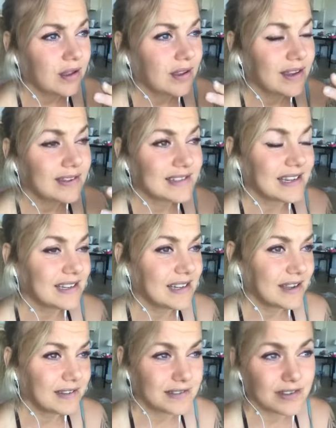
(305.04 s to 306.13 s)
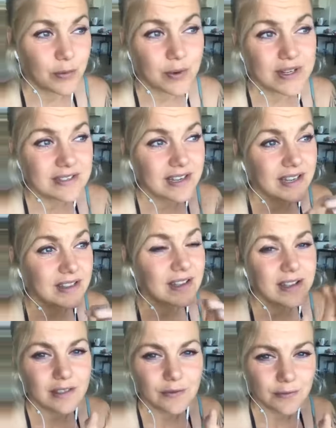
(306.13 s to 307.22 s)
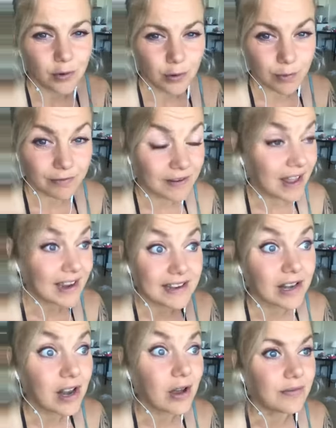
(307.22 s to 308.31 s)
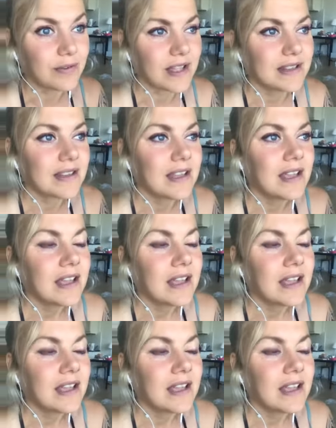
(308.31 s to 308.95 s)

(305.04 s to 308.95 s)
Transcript: exactly as they wish in the form of light and love. And